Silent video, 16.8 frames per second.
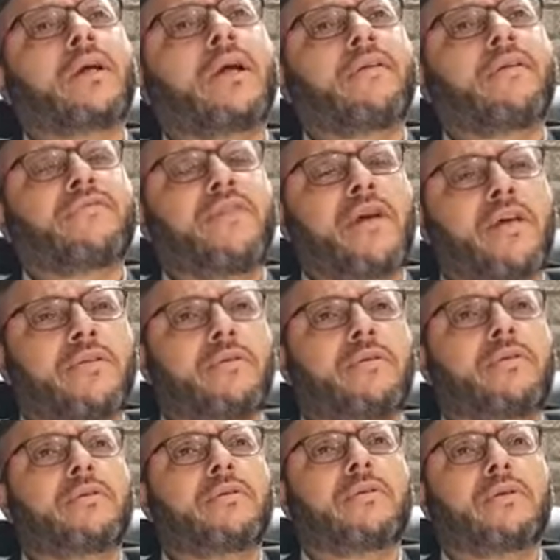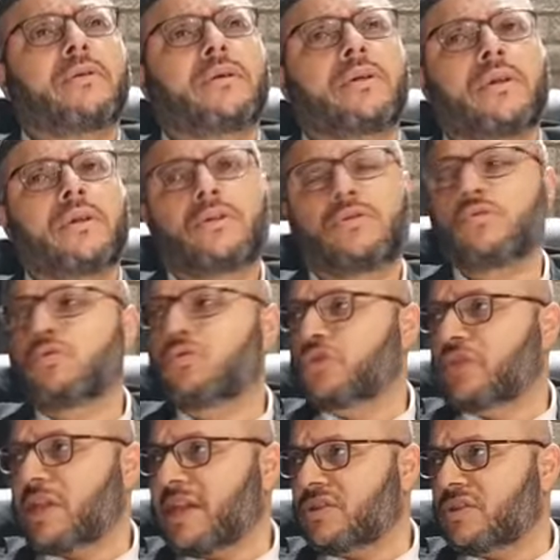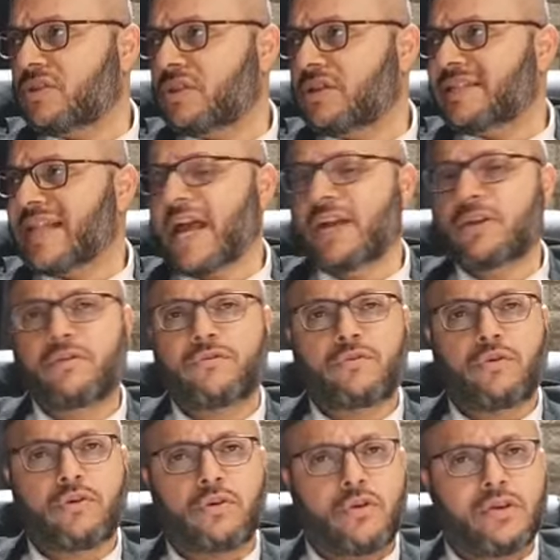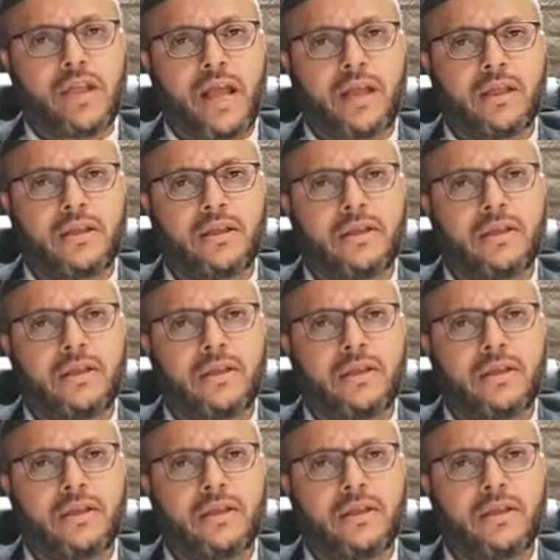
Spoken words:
a father and two sons died of corona.